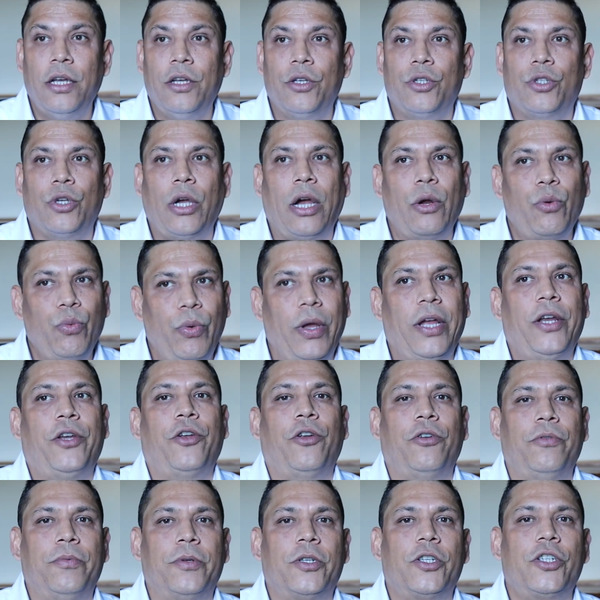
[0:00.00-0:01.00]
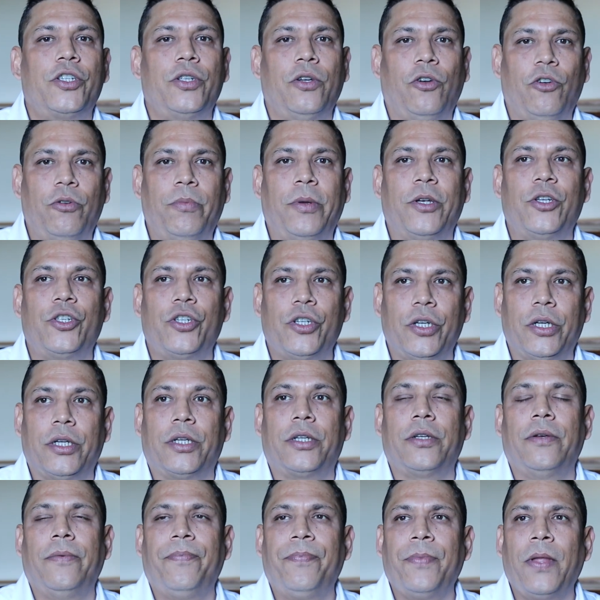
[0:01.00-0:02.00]
So I went on my, on my
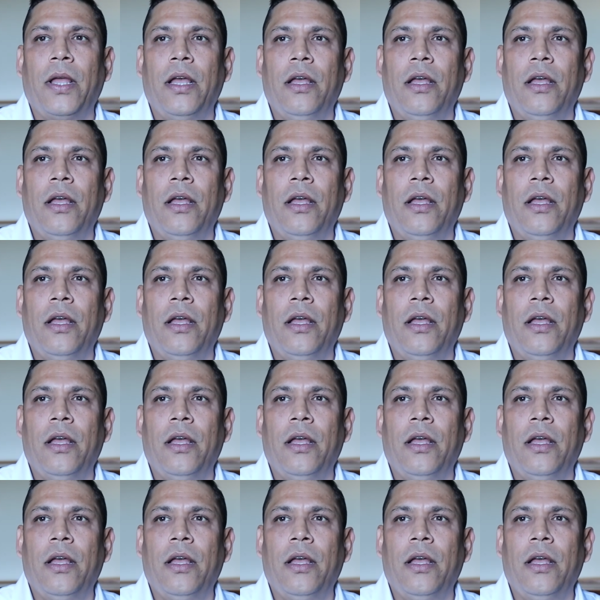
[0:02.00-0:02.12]
shirt.